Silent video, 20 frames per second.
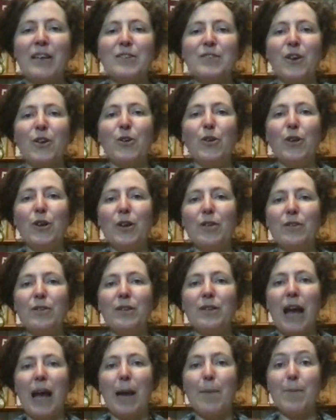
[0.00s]
So you
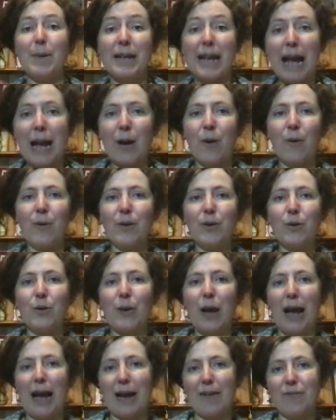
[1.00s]
can, but now
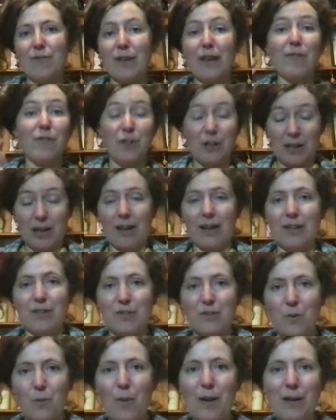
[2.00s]
you have to, if you'd like
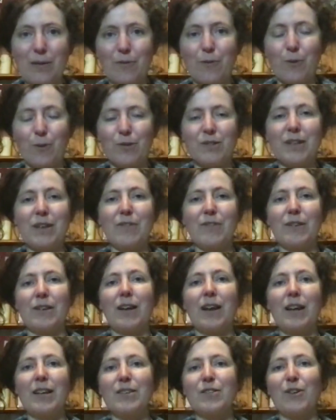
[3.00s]
us to win, of course, and if you'd
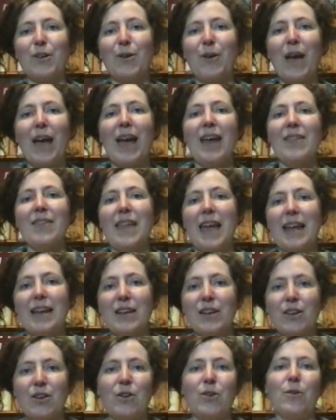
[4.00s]
like to,
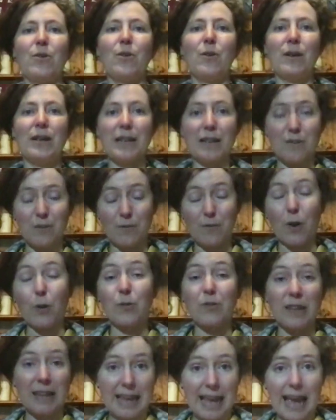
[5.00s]
then you need to
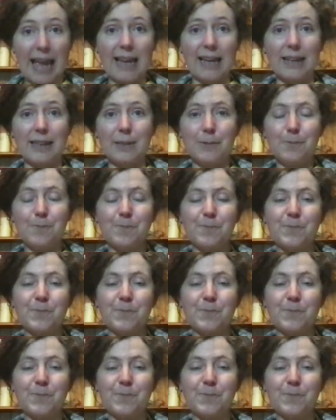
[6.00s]
vote again.